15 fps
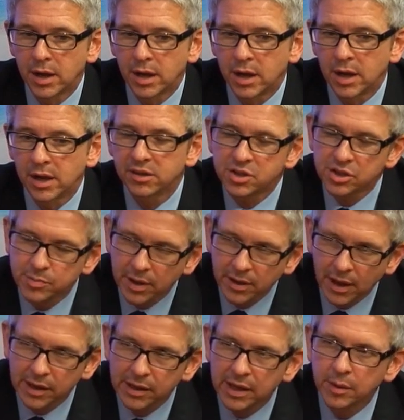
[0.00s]
It's just
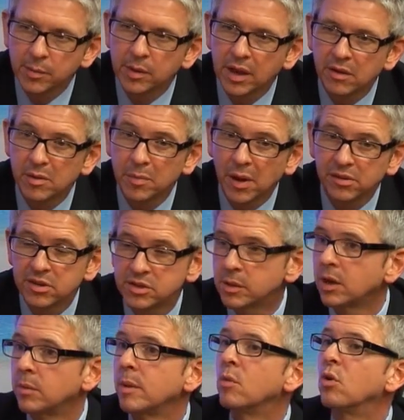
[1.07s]
making that little bit, giving passengers
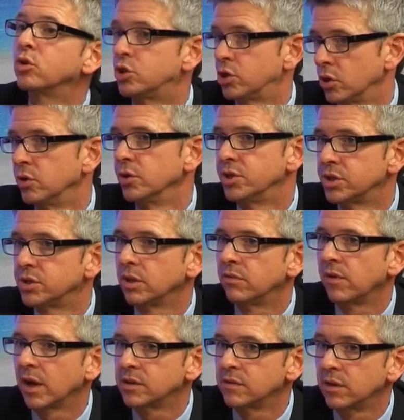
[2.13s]
a little bit more choice,
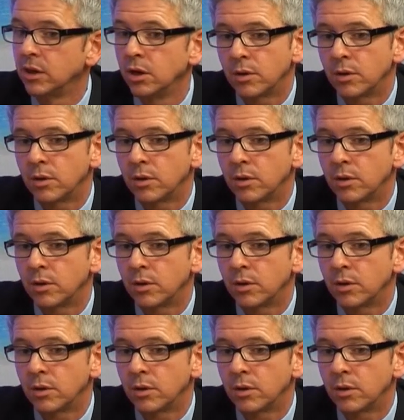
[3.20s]
effectively.